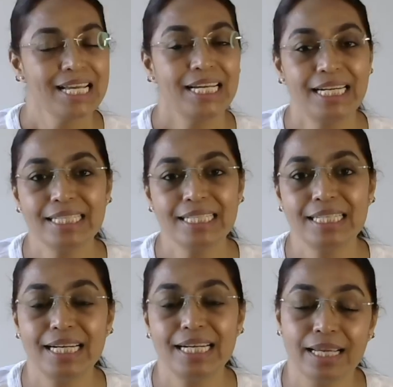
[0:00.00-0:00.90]
It is
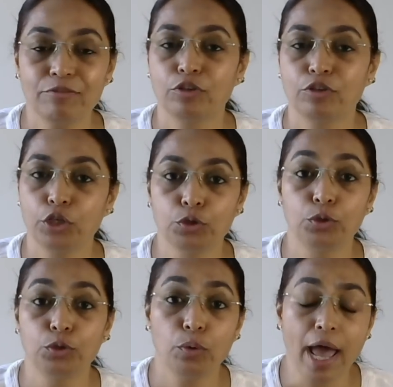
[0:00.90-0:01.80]
the time for
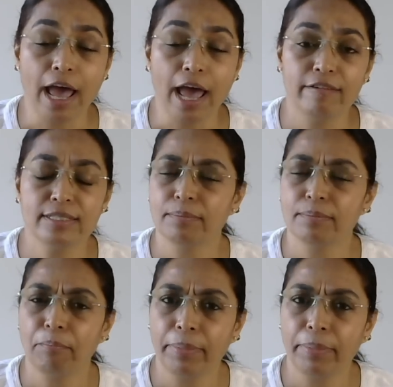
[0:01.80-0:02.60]
you to have some